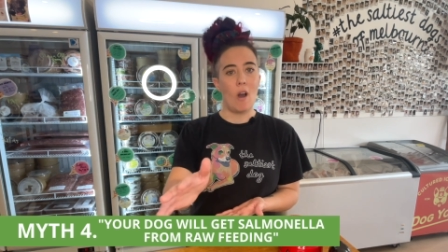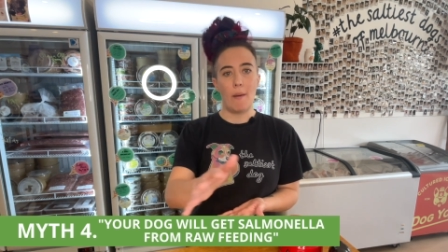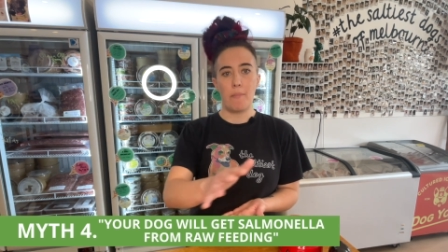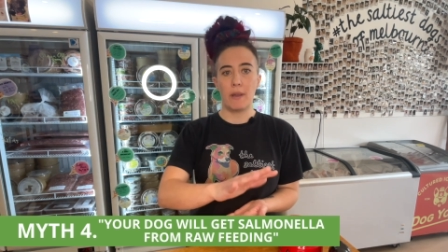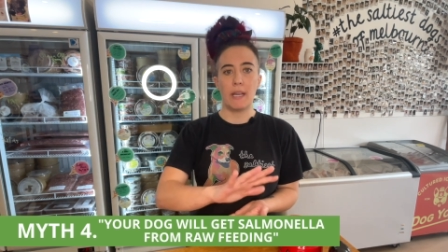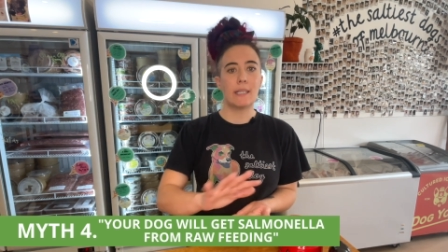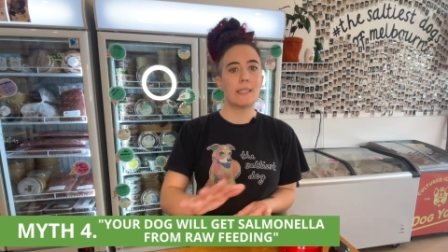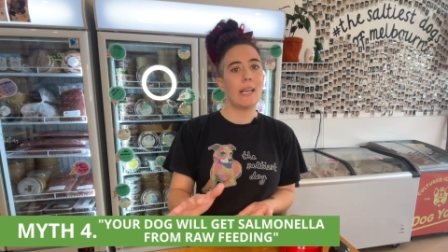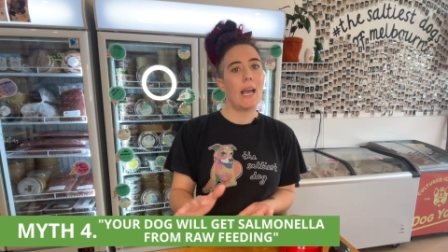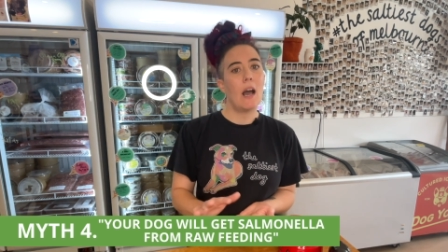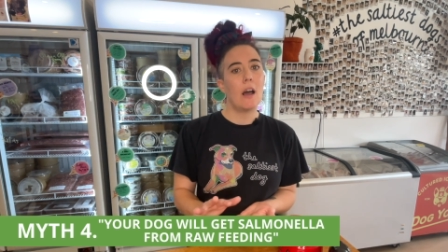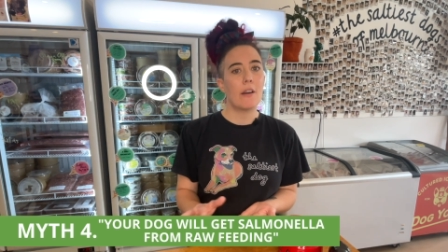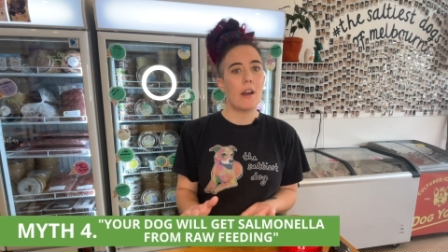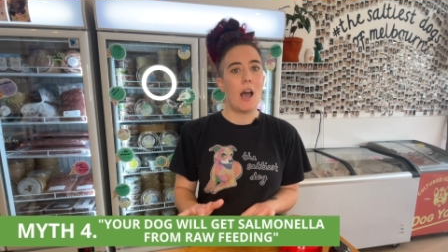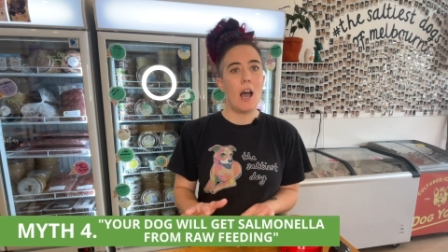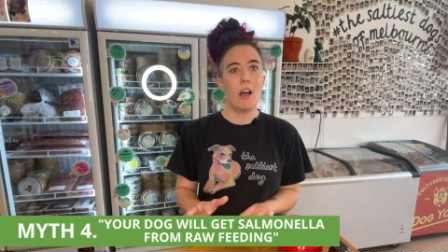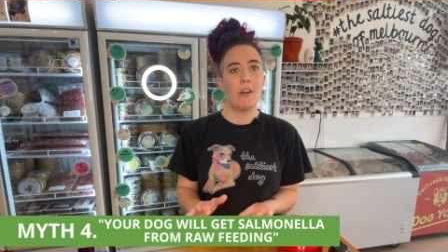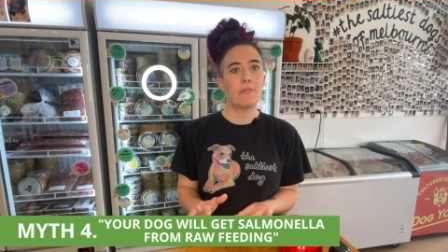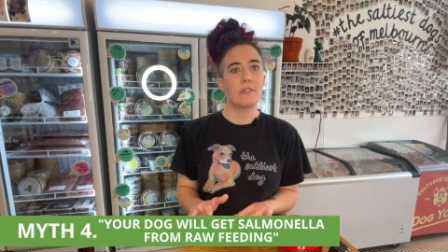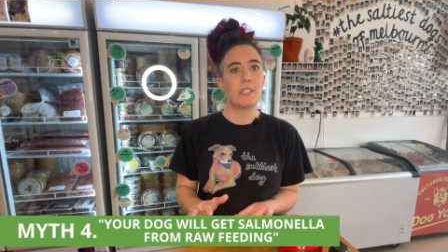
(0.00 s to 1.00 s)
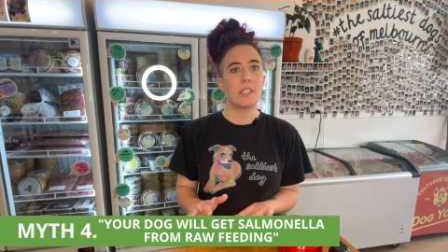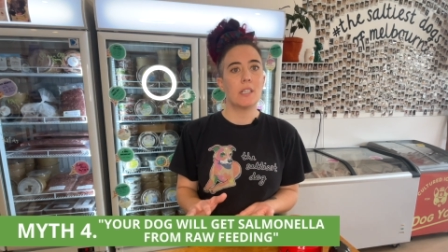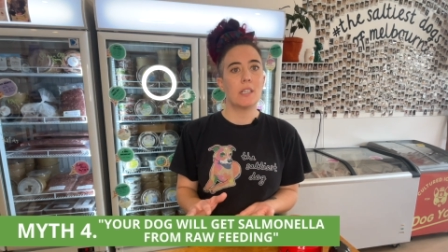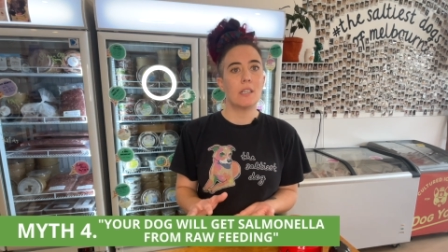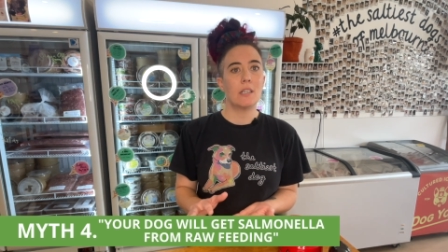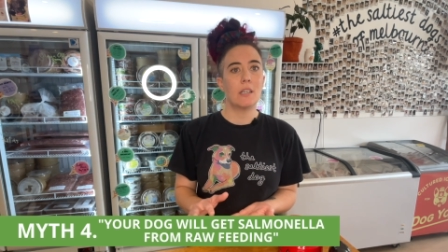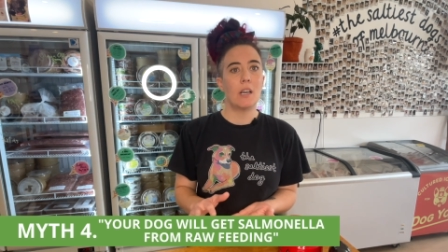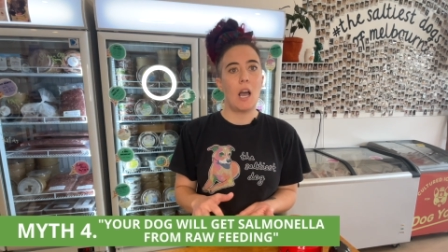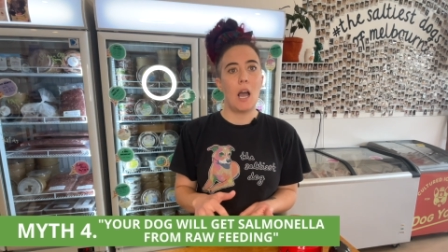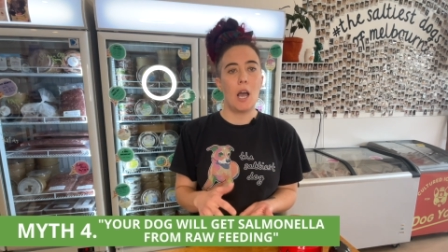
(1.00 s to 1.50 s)
wiping down
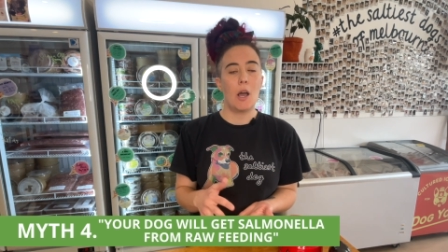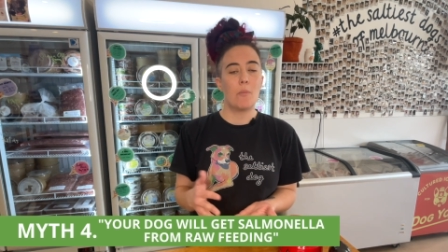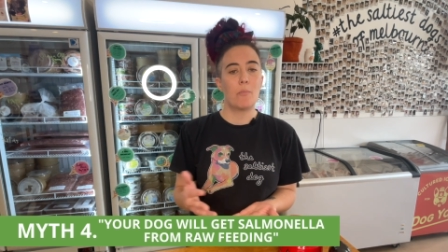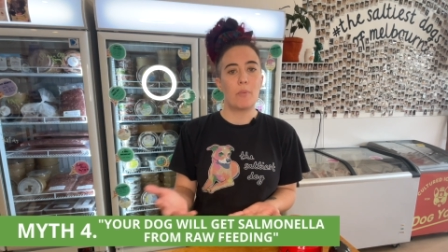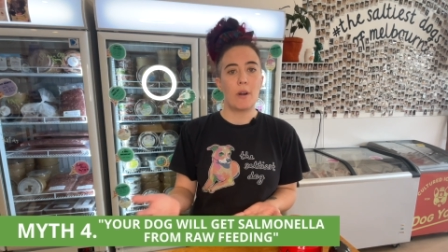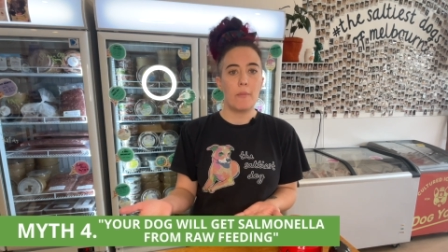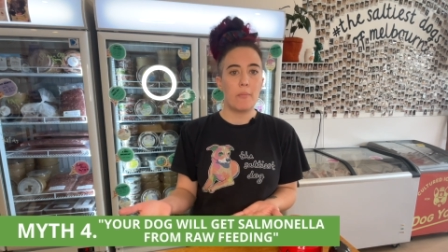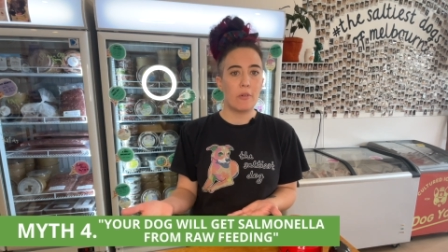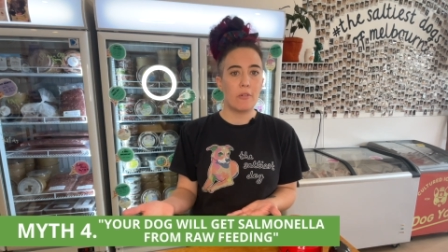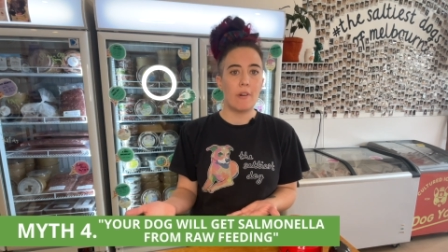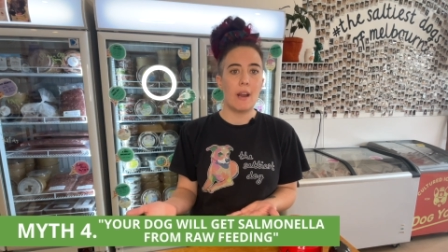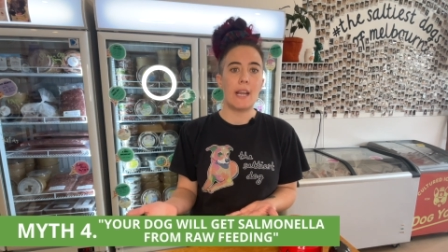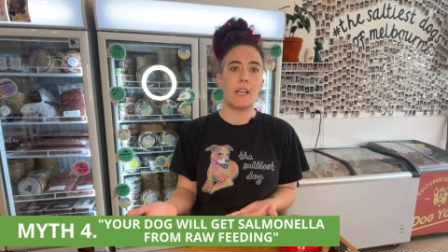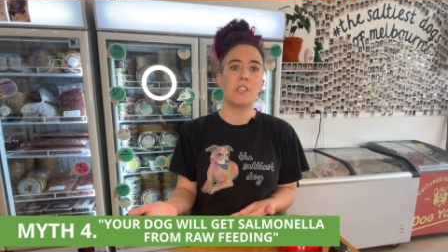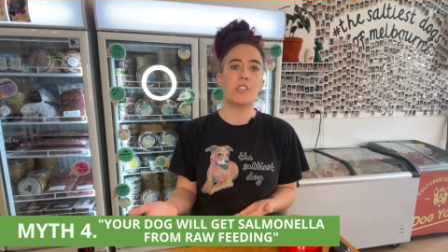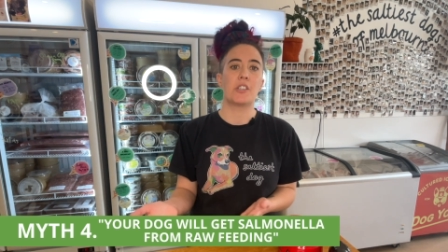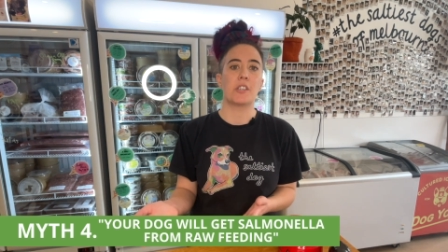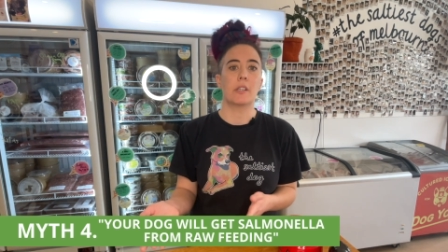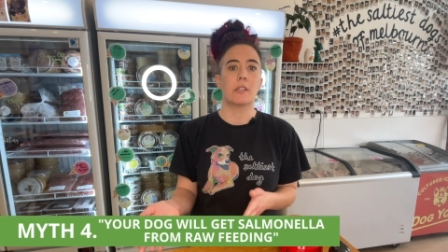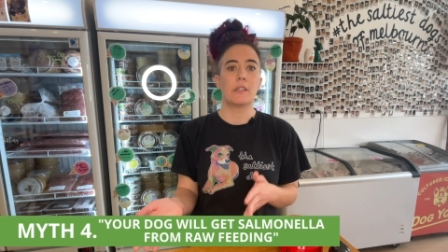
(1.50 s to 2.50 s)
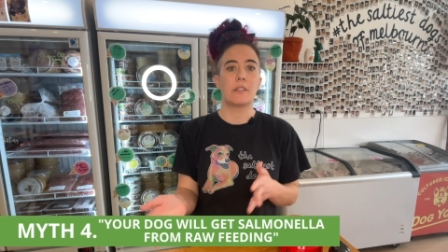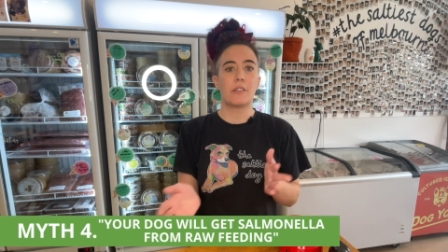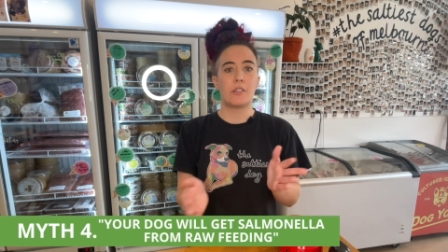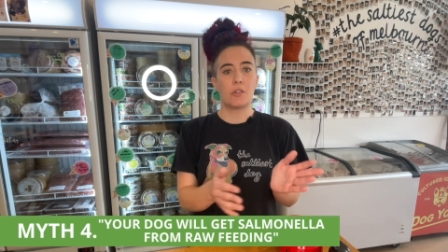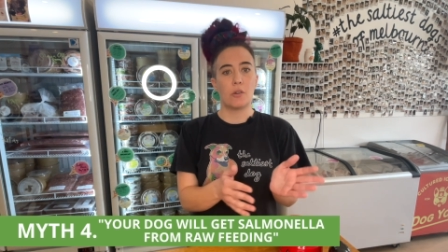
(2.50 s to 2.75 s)
after um, preparation,